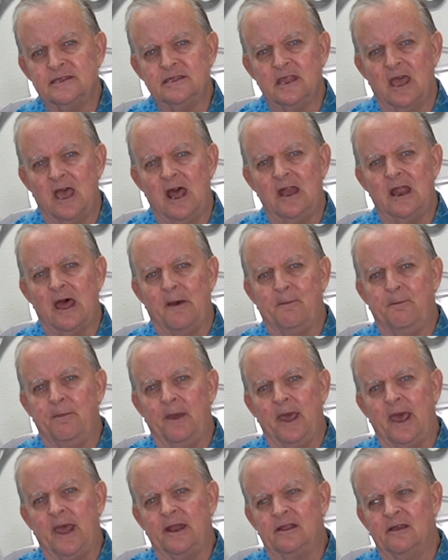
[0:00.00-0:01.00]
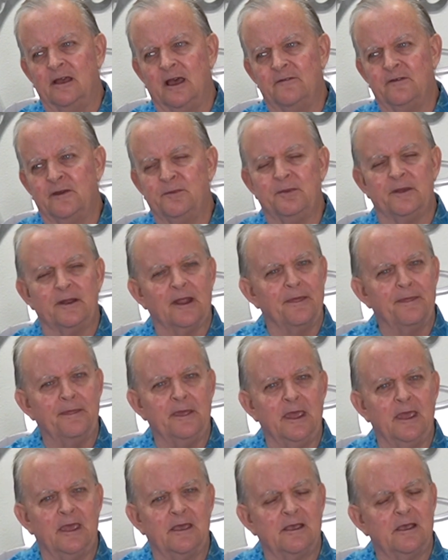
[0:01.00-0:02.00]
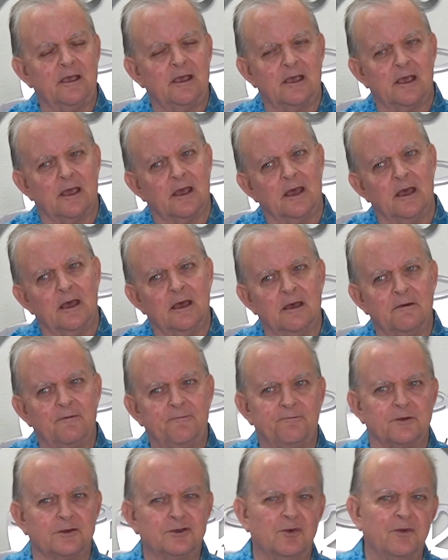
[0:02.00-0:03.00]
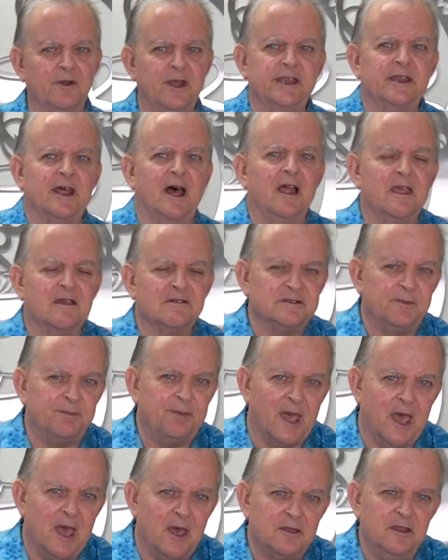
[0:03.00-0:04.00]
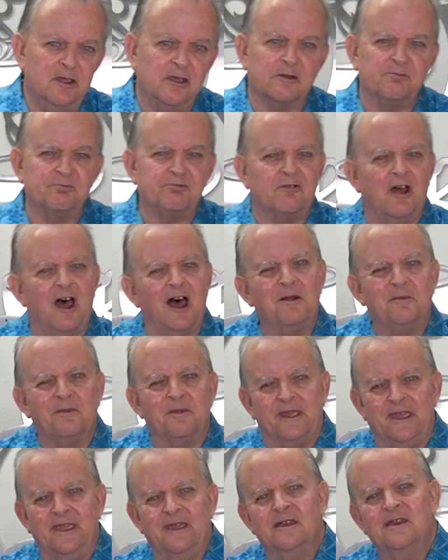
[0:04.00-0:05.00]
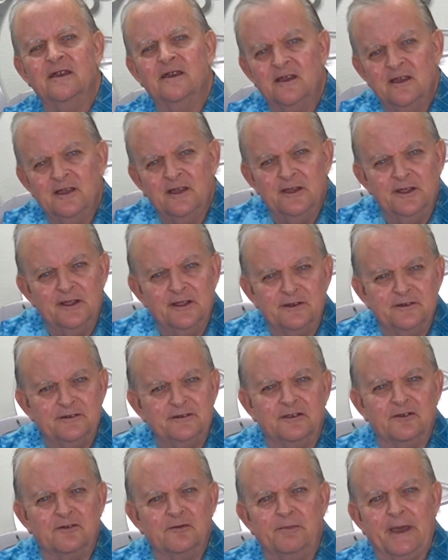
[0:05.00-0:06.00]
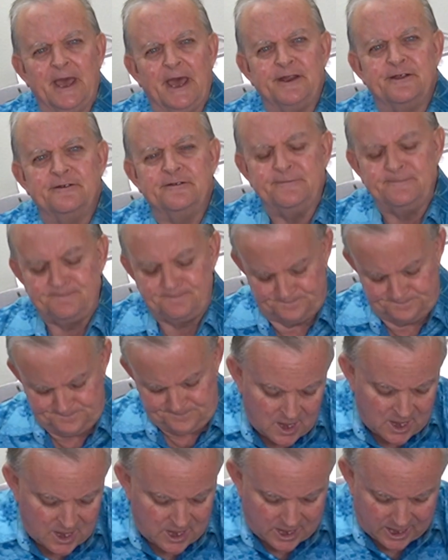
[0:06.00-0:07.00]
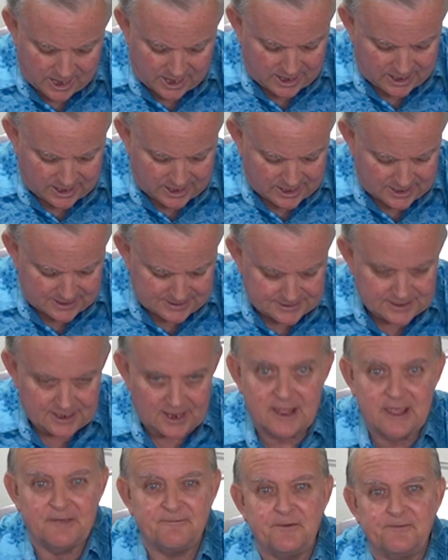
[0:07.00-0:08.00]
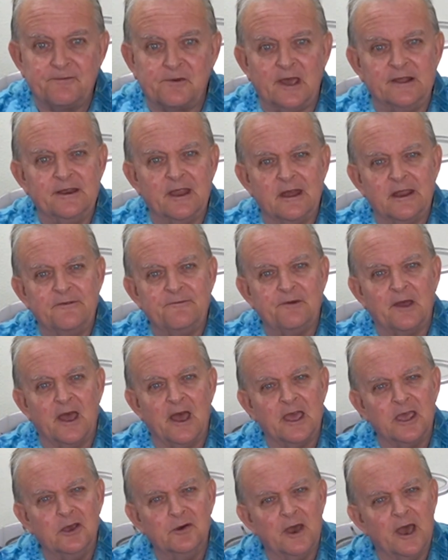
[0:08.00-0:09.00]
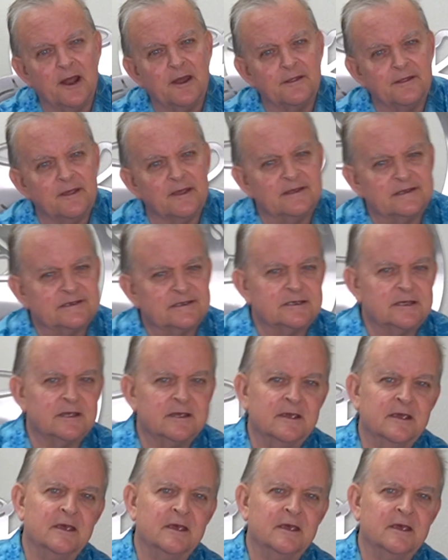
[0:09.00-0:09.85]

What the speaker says: not a bad coffee, but I think for $20 a pound you could probably do better. And if you've got any value out of this,